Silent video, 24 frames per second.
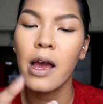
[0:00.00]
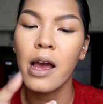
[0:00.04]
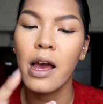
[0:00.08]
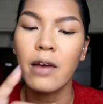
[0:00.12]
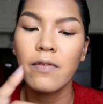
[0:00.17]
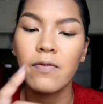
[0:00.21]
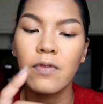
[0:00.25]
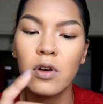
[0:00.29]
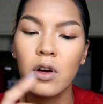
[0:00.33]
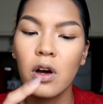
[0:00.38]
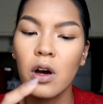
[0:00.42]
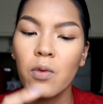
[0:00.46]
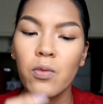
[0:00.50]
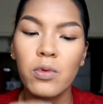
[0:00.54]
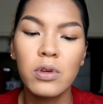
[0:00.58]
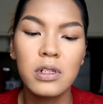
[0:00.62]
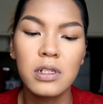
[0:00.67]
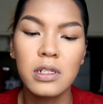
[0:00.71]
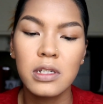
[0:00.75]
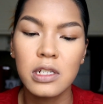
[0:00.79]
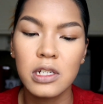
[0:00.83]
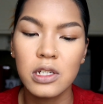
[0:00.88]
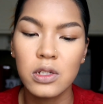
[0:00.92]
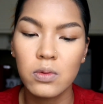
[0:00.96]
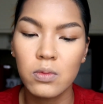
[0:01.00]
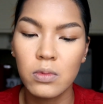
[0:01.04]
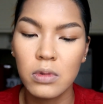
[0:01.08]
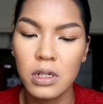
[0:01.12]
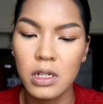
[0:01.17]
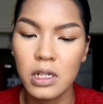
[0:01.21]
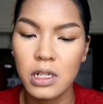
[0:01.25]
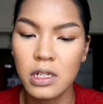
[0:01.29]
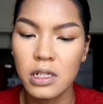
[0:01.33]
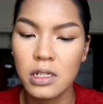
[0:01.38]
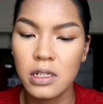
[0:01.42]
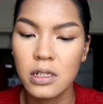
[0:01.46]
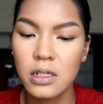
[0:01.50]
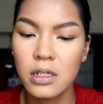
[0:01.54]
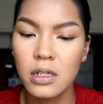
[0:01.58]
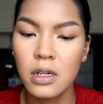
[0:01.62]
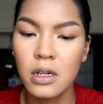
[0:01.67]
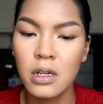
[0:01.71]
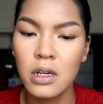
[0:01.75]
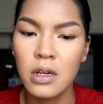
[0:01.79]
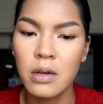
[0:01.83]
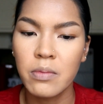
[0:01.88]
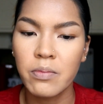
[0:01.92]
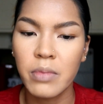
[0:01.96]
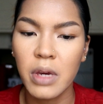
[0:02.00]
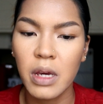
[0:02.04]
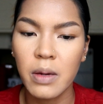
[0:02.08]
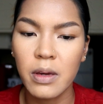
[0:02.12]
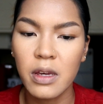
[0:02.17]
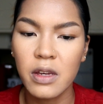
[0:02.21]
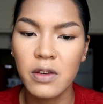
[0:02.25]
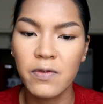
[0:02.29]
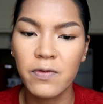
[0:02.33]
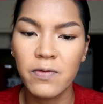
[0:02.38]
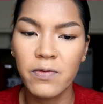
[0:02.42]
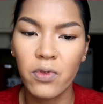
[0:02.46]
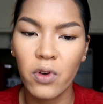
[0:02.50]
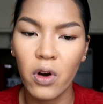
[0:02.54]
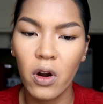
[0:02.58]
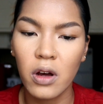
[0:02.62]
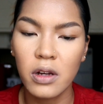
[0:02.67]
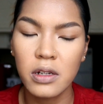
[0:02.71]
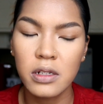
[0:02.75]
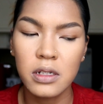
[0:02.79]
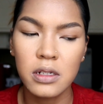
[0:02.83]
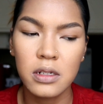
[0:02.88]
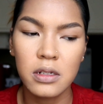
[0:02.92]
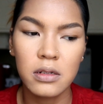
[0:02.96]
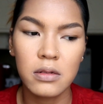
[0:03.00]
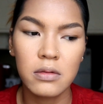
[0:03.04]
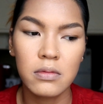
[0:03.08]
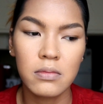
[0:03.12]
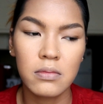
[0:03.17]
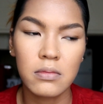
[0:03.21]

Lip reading: I forgot what this one is, maybe Frost